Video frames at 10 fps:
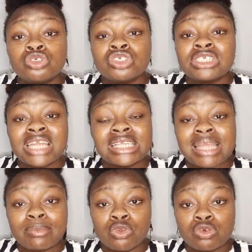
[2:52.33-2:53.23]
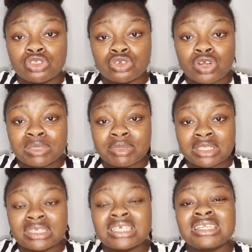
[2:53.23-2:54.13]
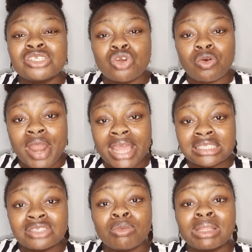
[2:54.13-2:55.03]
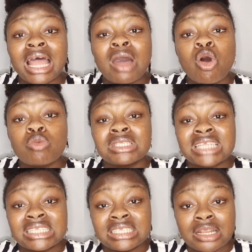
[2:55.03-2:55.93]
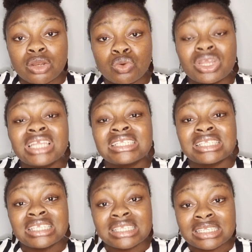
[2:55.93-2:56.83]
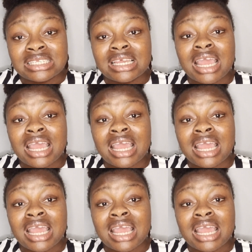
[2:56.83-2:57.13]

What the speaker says: So the next time you go to the hospital, it is your right, no matter how upset they look, insist.